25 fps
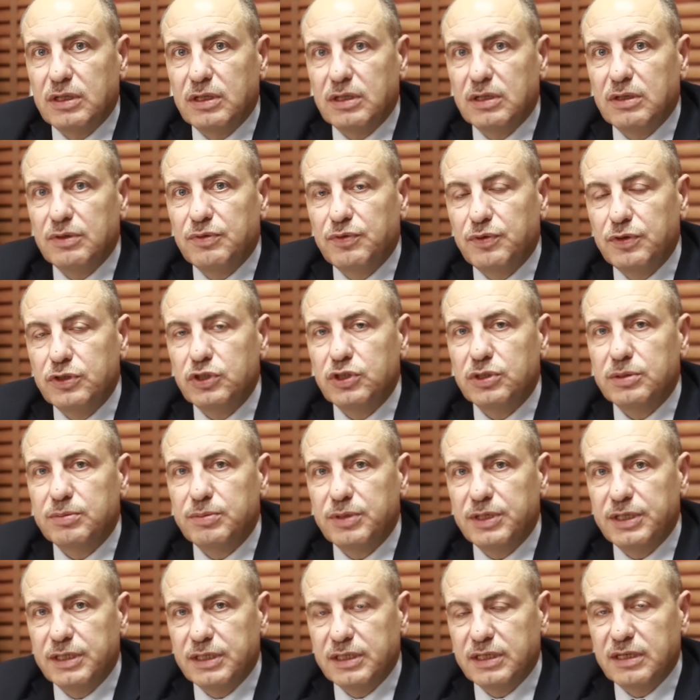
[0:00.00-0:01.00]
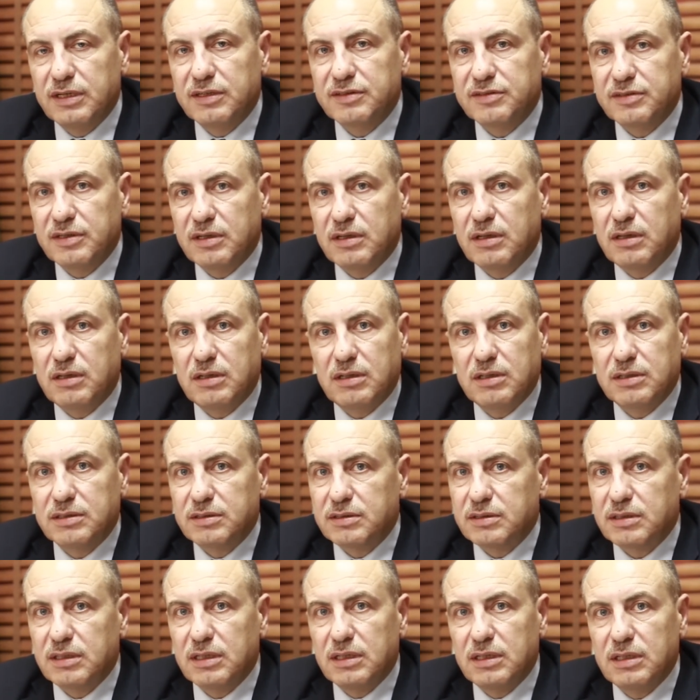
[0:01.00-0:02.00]
fishermen in Gaza are
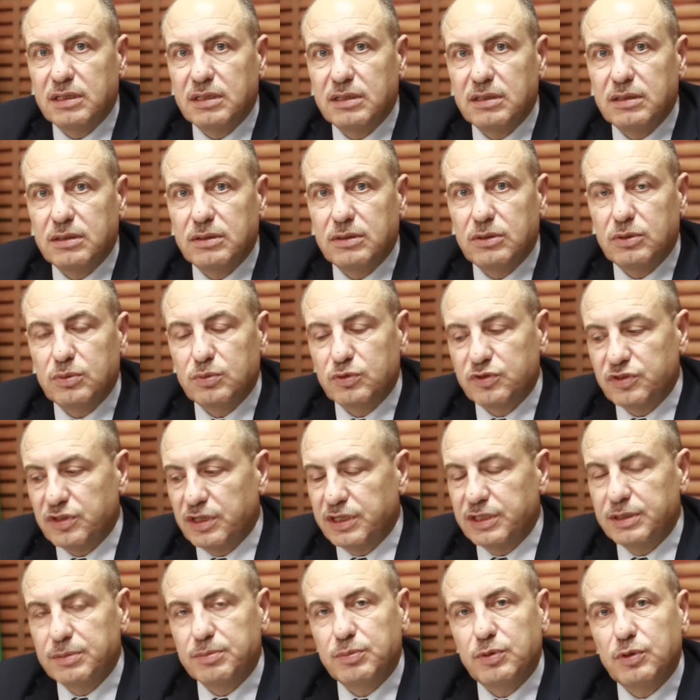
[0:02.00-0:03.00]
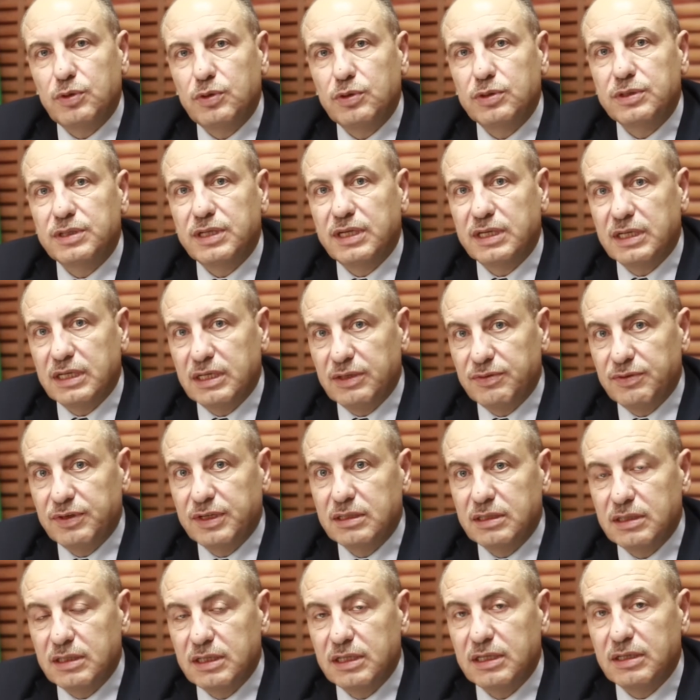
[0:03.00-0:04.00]
almost unemployed and
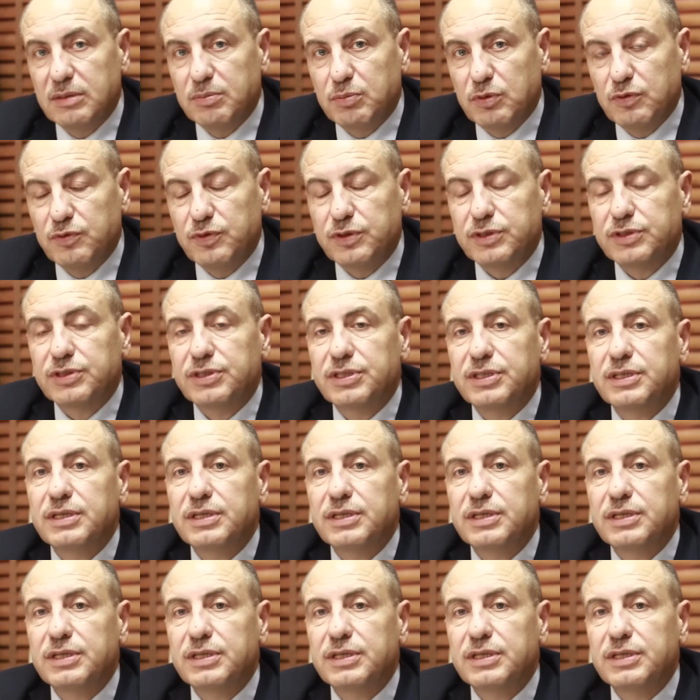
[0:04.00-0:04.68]
living in poverty.